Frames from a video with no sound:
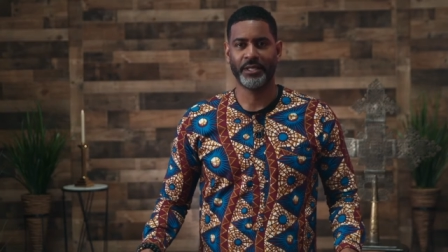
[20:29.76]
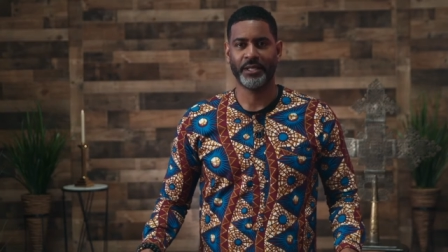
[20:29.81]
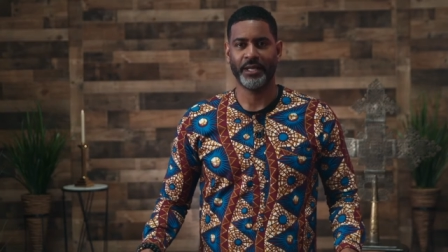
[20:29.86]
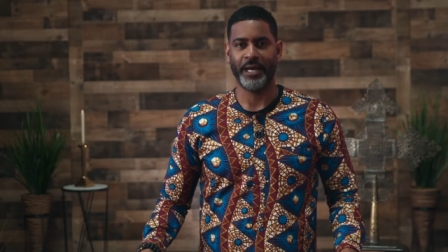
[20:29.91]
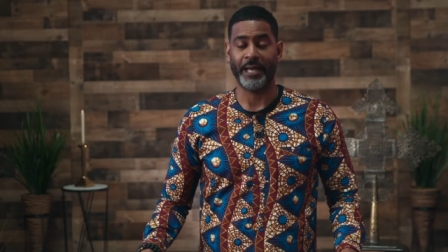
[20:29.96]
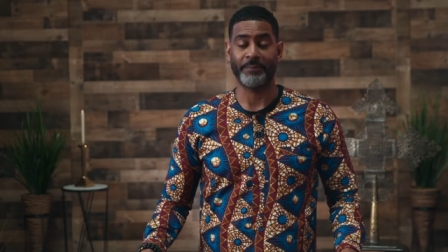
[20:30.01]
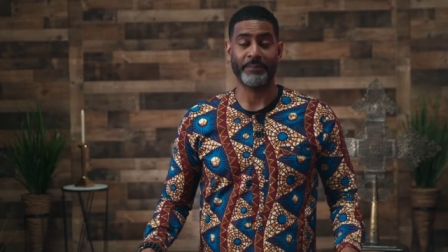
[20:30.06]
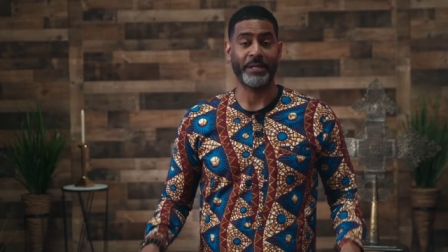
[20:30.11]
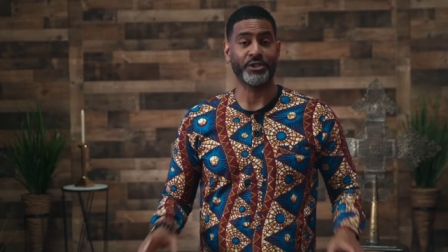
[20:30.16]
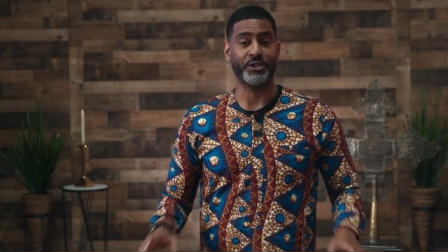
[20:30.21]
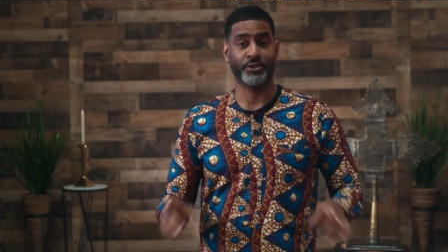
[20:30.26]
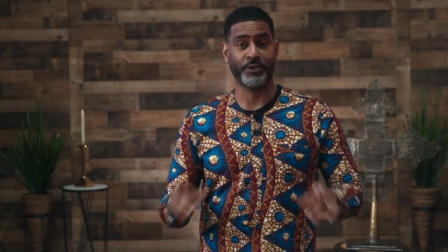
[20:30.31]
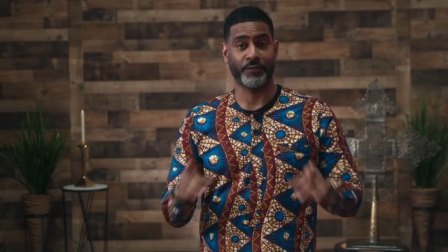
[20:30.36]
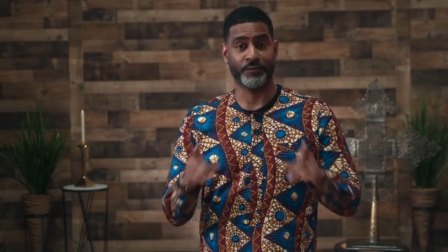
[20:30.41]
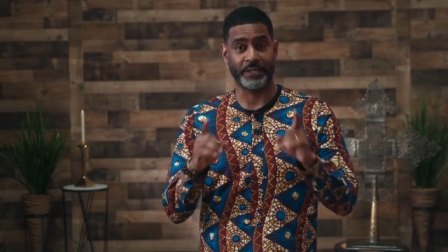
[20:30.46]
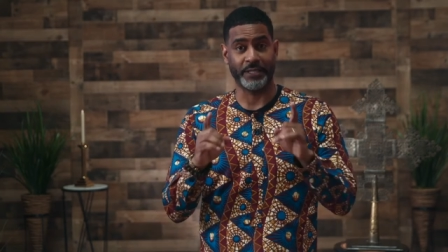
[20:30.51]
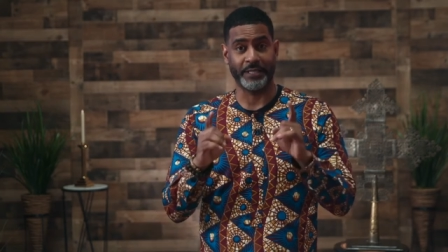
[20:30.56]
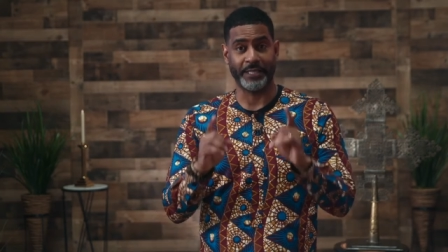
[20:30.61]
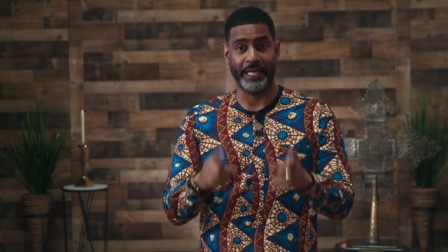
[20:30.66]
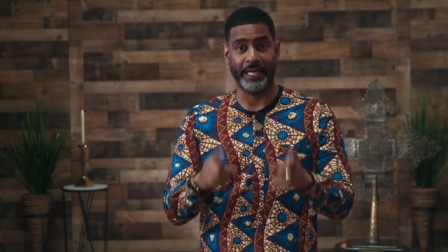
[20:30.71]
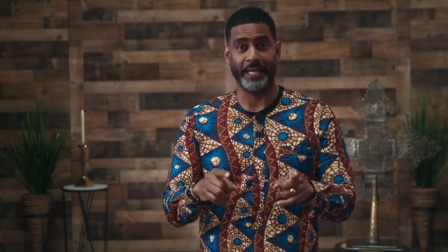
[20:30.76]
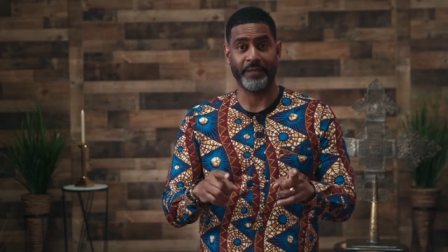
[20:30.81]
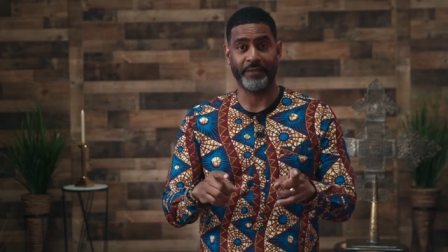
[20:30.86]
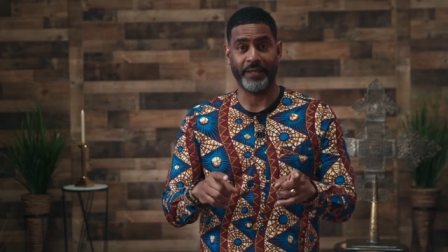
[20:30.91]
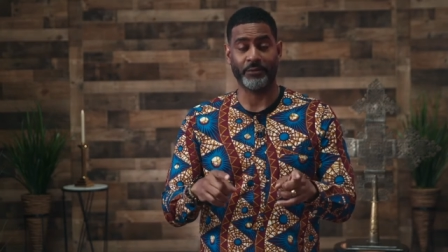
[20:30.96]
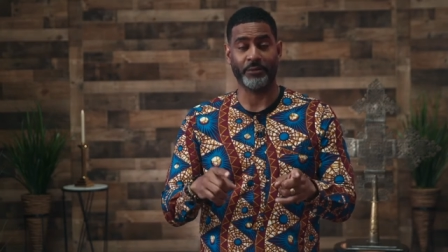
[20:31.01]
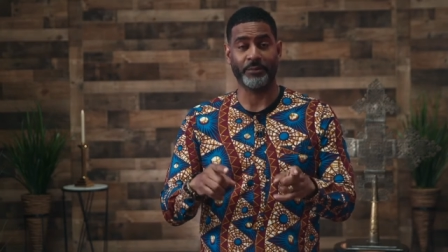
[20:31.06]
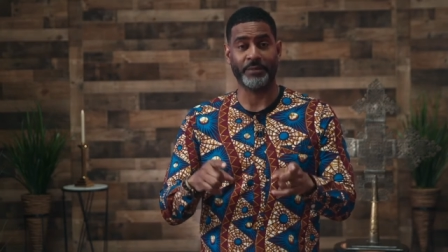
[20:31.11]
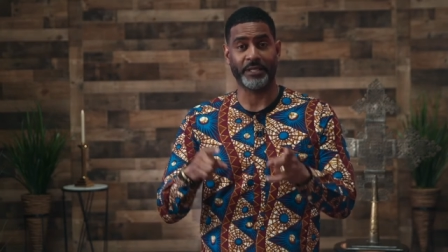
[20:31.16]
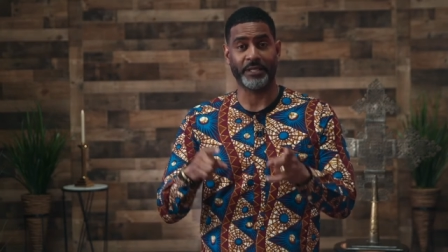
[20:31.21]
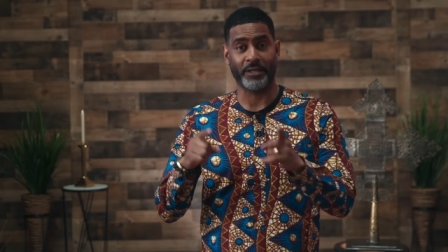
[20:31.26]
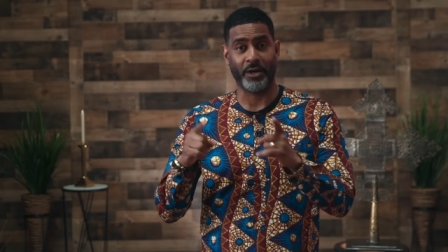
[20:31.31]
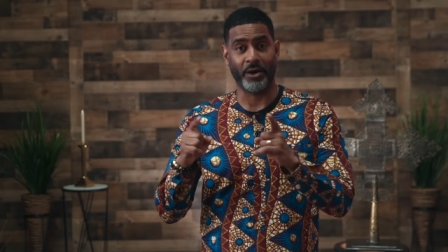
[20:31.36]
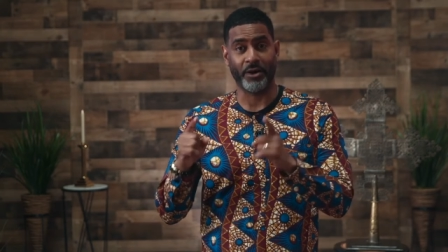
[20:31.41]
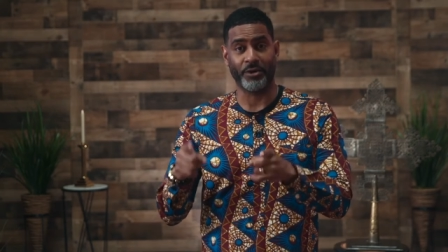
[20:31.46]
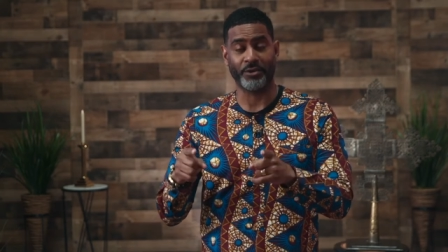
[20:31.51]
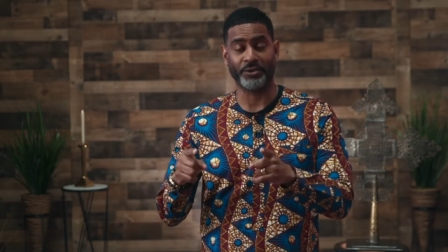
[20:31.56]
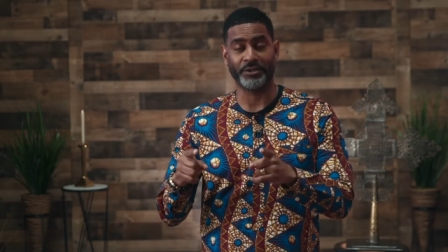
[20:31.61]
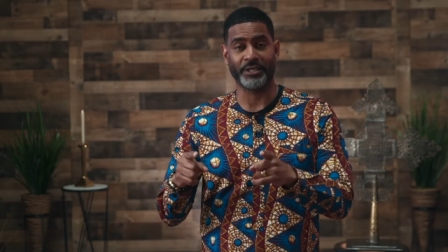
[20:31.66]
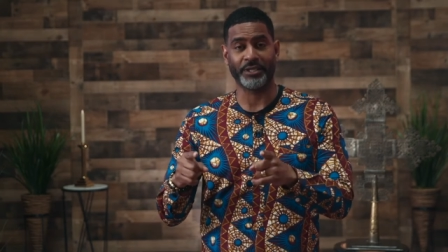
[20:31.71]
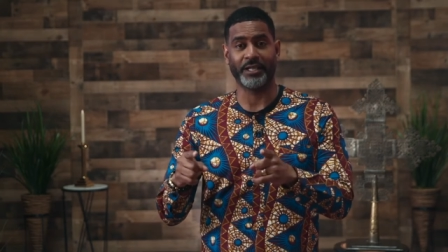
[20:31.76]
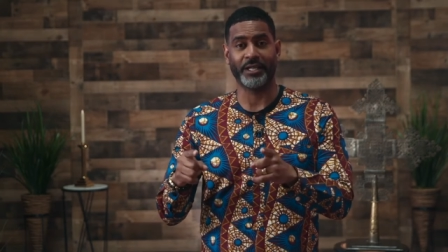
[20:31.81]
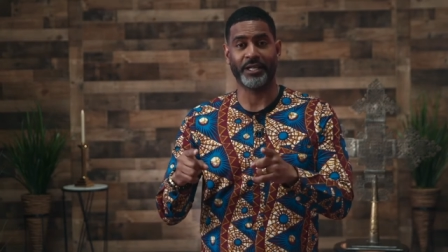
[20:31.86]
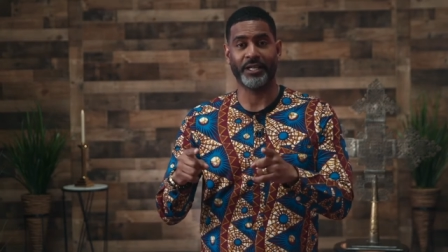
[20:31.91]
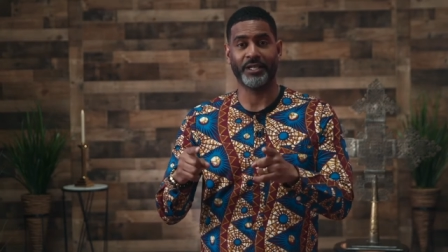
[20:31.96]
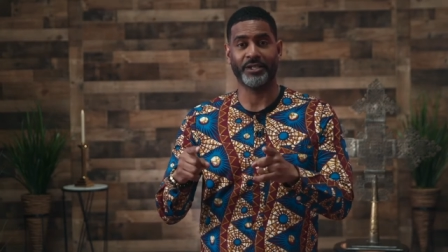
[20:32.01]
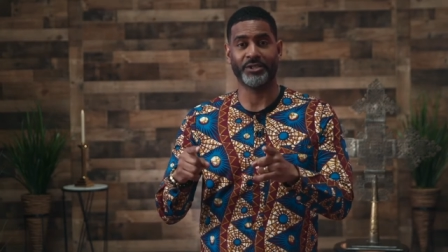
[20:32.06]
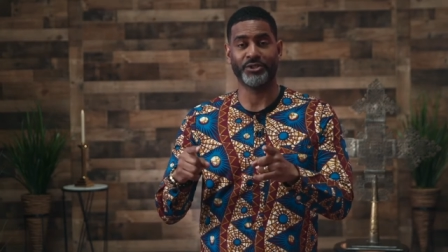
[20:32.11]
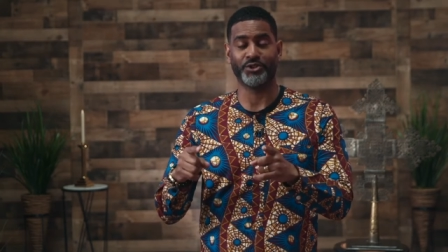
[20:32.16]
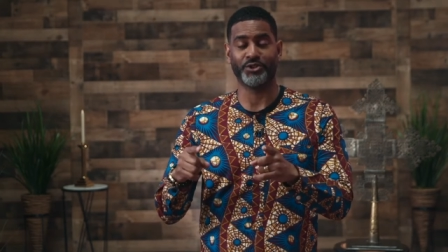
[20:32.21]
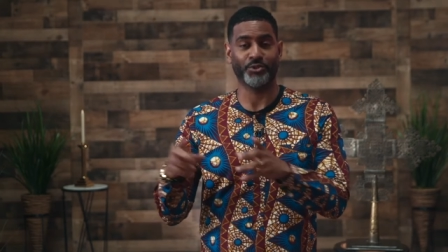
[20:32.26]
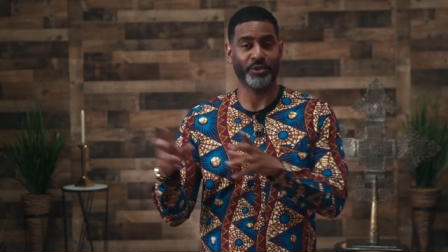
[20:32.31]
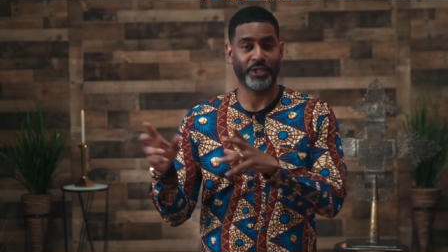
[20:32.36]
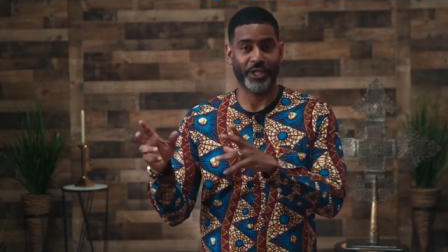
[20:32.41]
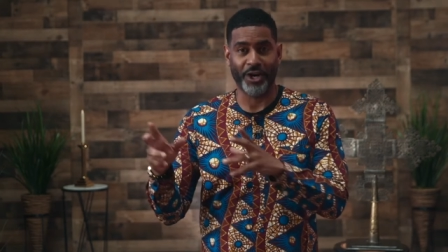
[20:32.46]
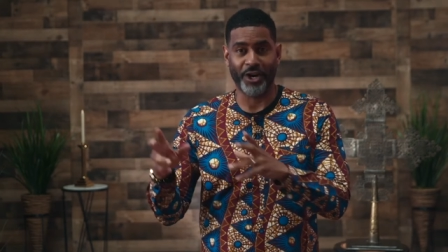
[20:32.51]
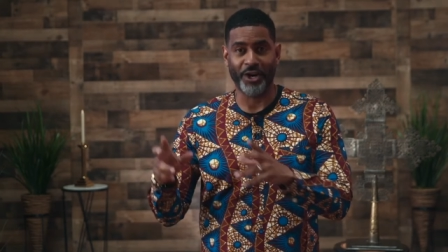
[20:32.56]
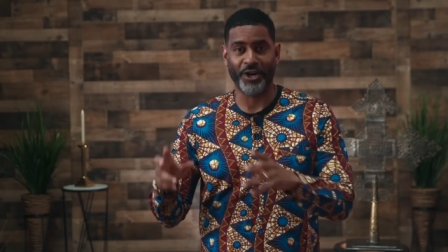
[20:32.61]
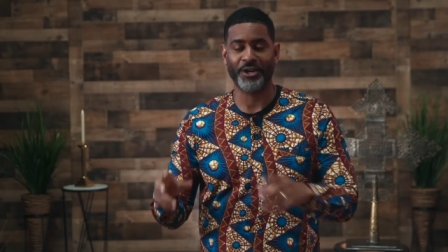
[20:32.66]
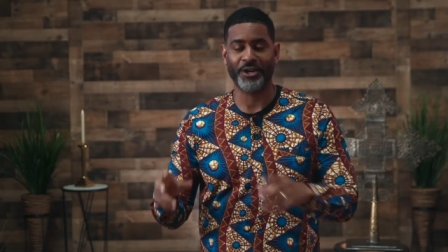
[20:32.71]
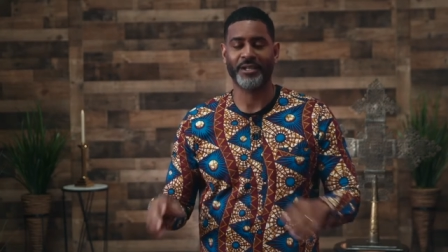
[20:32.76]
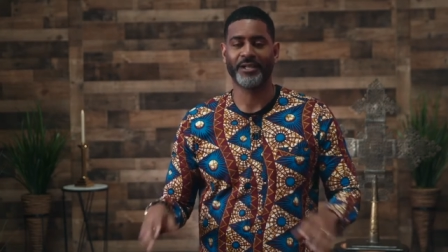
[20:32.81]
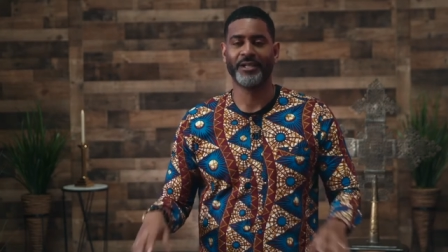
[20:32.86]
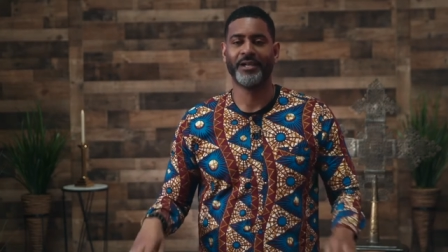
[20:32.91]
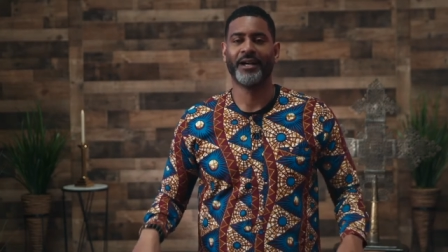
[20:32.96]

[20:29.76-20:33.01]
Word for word: I'm not sure if today that would be called Juilliard,